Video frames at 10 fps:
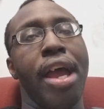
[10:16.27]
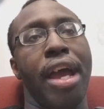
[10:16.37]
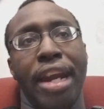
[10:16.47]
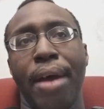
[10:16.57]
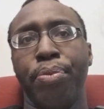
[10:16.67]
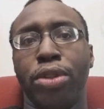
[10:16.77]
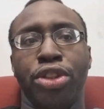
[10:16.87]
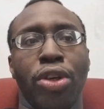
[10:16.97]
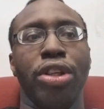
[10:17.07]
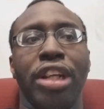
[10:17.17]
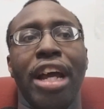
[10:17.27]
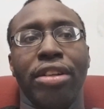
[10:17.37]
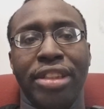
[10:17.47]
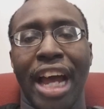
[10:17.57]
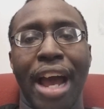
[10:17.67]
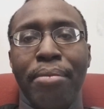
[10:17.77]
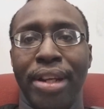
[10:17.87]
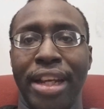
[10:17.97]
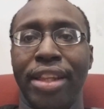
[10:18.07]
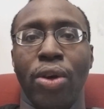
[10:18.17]
And after a certain amount of time
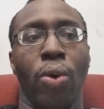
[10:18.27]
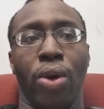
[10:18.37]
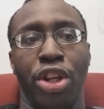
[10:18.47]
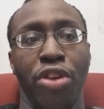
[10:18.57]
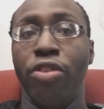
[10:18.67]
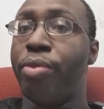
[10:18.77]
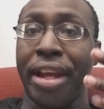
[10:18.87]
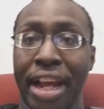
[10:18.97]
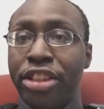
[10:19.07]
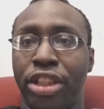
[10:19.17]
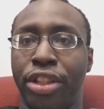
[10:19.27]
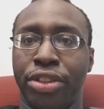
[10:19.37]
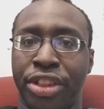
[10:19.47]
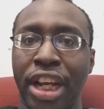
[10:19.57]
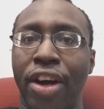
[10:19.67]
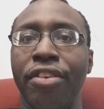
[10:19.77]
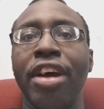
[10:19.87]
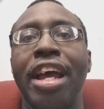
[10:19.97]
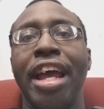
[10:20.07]
length, or you cancel it yourself,